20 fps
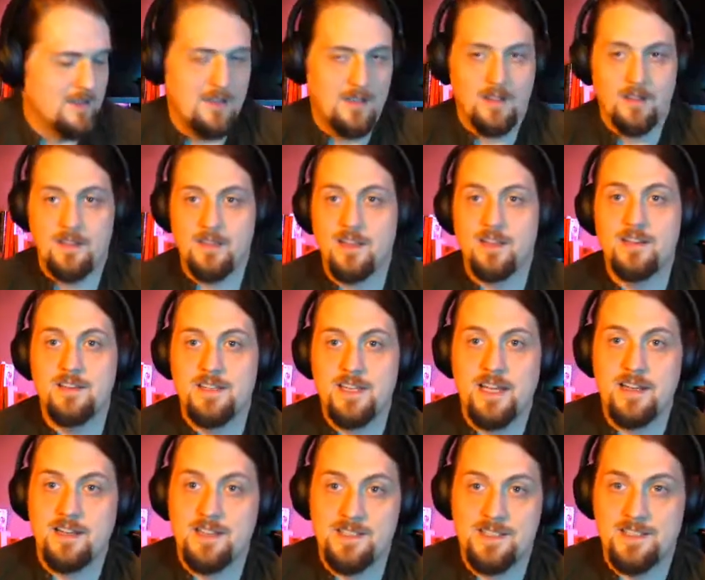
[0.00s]
the
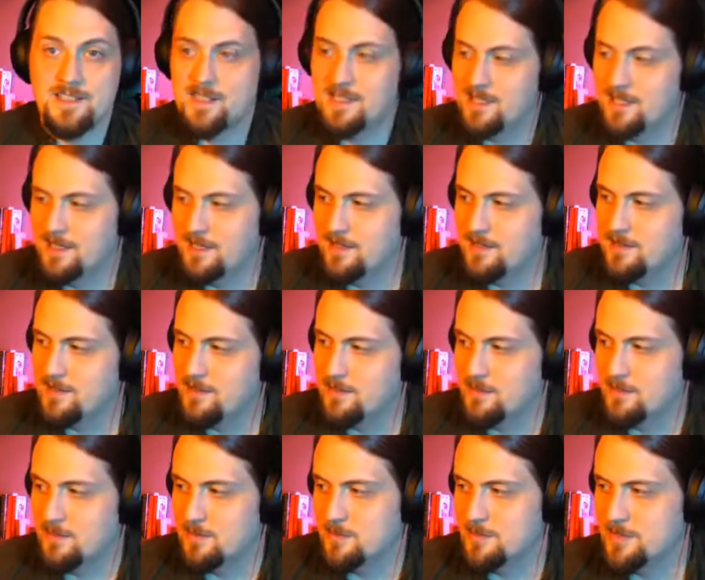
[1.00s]
undead at sea in the
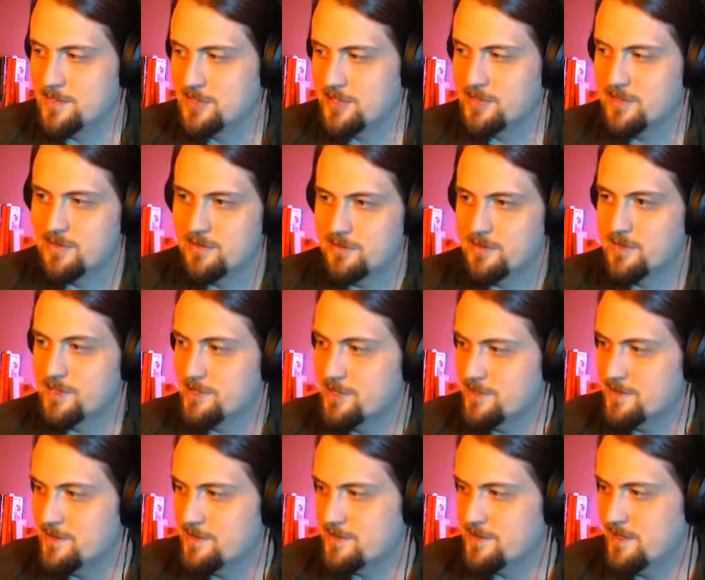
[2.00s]
Norwegian
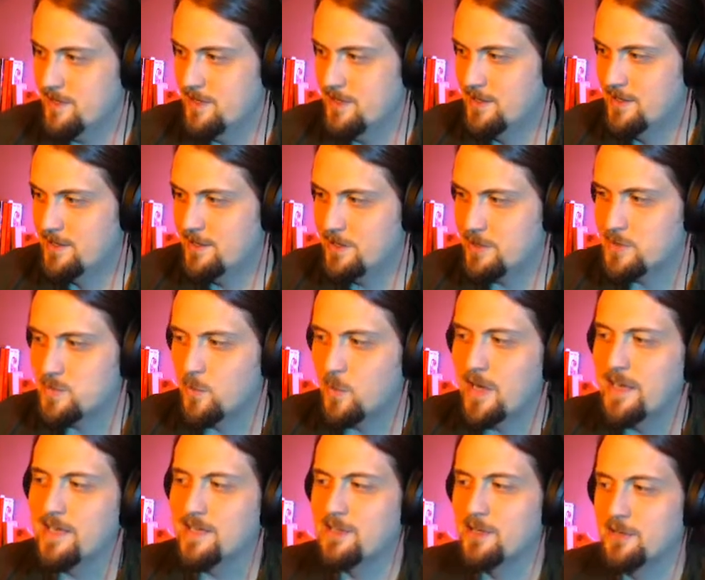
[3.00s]
traditions. There's
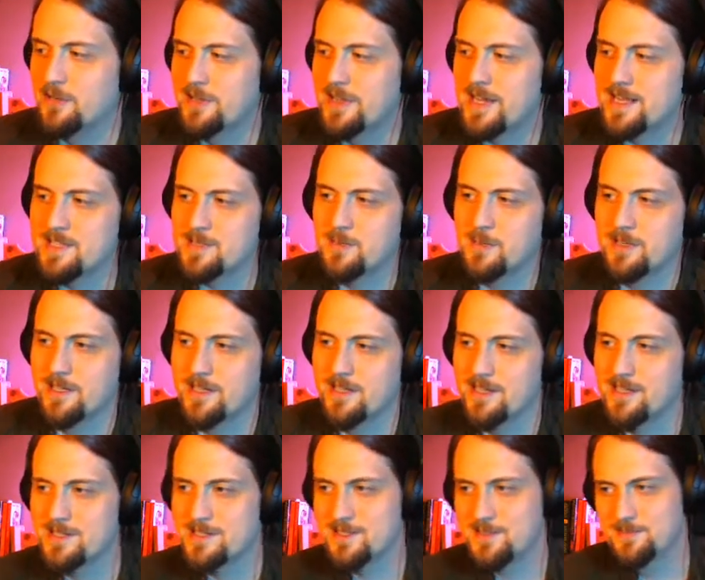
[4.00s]
white gold, that's what it
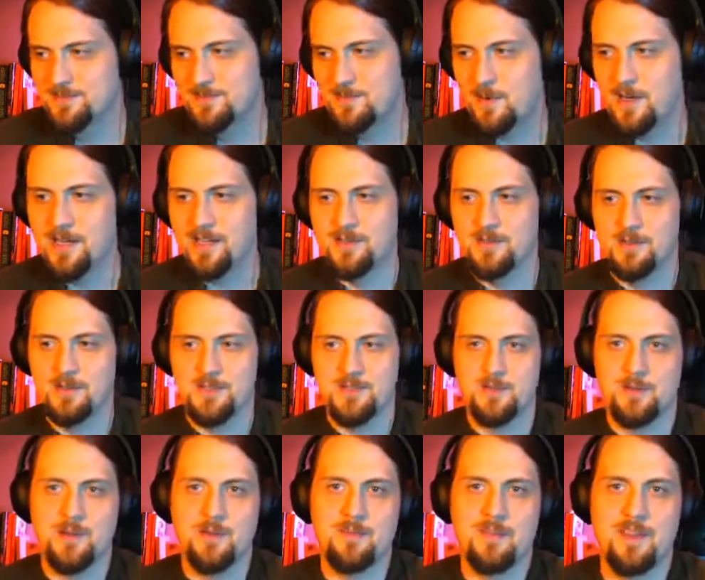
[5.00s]
is. White gold
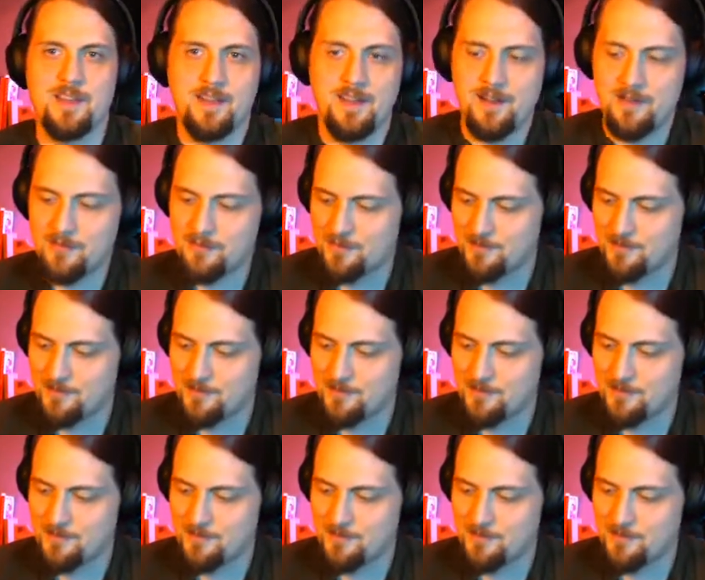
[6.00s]
is what I'm thinking of.